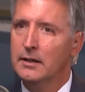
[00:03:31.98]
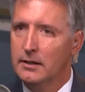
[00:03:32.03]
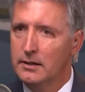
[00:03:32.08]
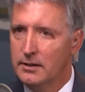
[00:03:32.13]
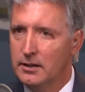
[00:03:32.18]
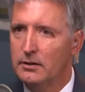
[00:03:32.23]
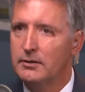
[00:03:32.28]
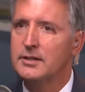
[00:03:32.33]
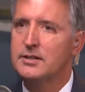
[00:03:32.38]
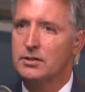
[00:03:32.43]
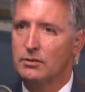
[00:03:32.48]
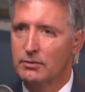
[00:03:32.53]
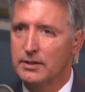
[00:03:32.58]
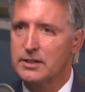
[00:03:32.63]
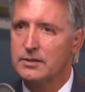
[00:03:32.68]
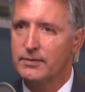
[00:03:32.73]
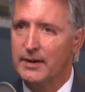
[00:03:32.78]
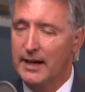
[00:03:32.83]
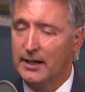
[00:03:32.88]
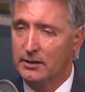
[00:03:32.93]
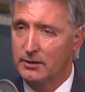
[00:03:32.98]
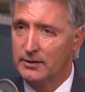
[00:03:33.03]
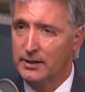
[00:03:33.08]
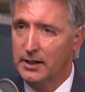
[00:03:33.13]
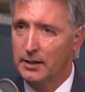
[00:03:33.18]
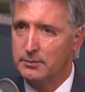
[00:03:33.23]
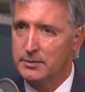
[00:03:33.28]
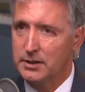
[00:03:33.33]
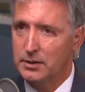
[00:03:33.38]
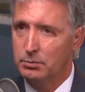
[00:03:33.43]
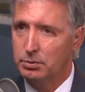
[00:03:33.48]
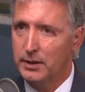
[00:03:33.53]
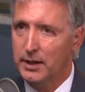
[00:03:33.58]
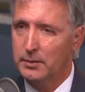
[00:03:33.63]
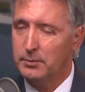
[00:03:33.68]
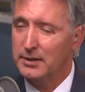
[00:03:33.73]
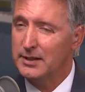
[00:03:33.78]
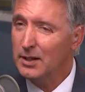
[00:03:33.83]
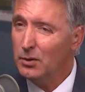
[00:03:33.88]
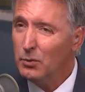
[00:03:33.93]
there is a risk factor that comes into play.
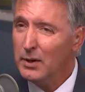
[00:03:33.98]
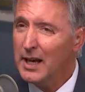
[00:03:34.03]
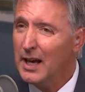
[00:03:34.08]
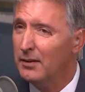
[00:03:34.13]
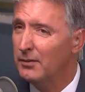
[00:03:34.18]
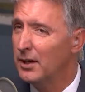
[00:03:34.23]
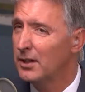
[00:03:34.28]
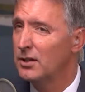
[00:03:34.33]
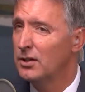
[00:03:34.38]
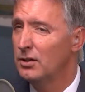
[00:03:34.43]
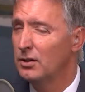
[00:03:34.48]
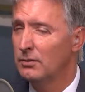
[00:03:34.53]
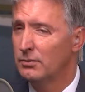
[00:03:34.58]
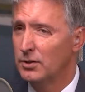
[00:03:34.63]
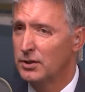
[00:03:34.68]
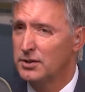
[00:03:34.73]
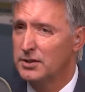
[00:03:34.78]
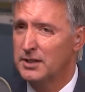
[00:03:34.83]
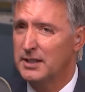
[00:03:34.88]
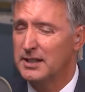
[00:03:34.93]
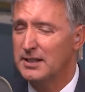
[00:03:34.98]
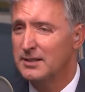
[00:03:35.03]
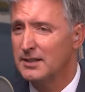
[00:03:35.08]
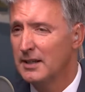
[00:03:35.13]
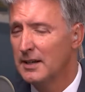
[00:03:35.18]
But then we have other universities,